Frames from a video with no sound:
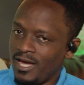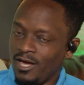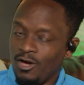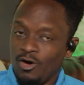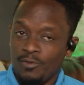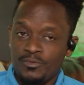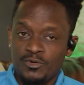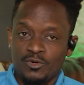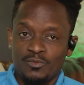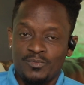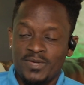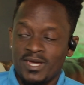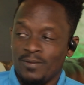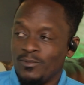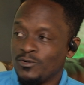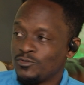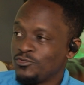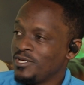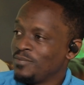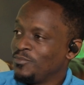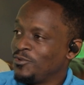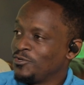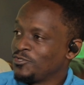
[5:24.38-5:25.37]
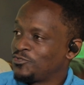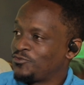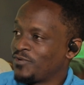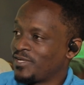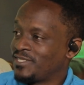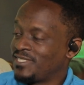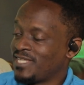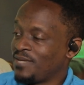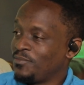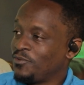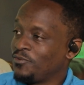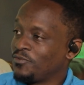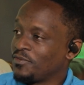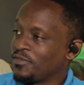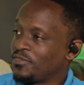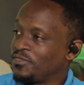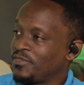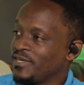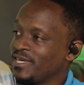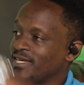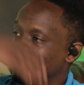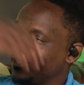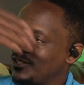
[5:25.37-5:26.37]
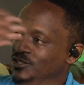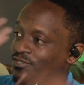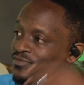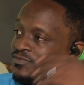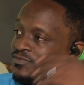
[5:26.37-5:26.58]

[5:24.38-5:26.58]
I hope you'll be able to demonstrate some of the things